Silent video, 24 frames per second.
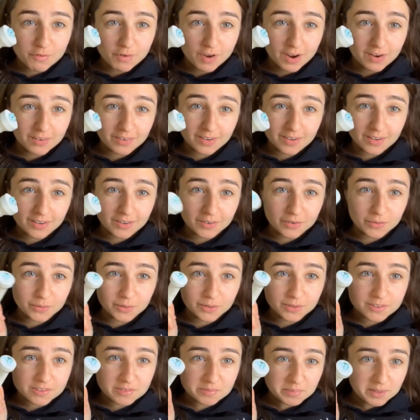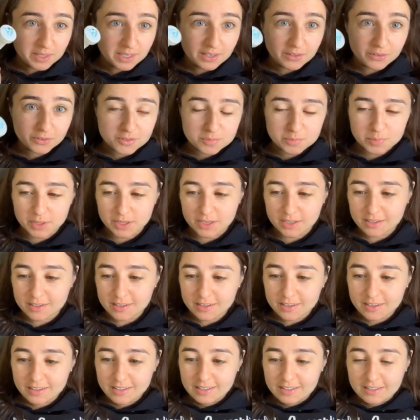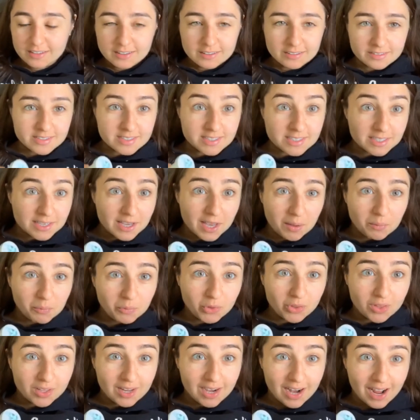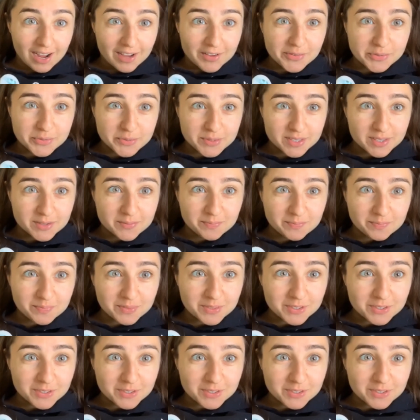vera or something else, but since it came with it, I use it.